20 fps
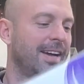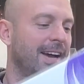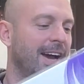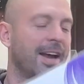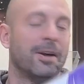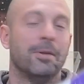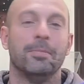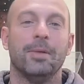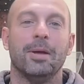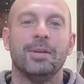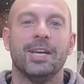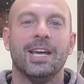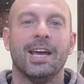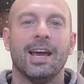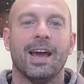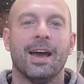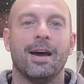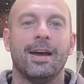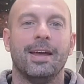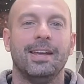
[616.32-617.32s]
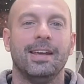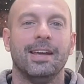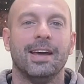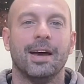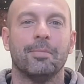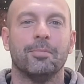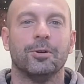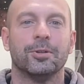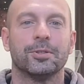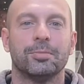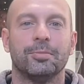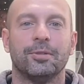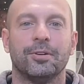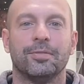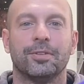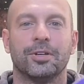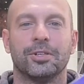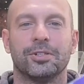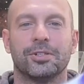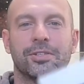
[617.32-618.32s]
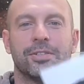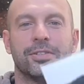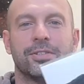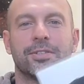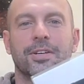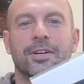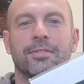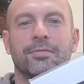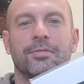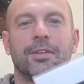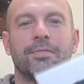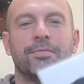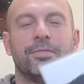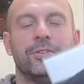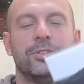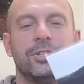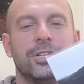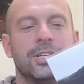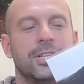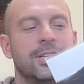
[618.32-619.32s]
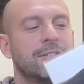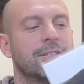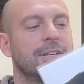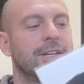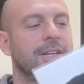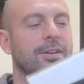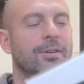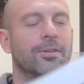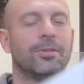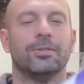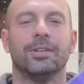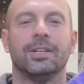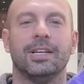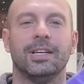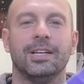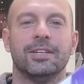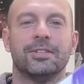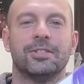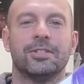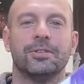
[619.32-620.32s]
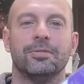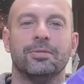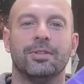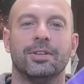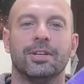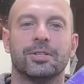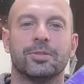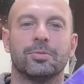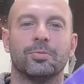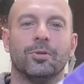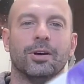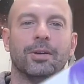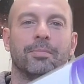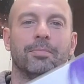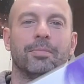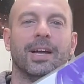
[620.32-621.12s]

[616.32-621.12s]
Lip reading: I don't know, maybe he had multiple versions of Refugees and he only issued this one.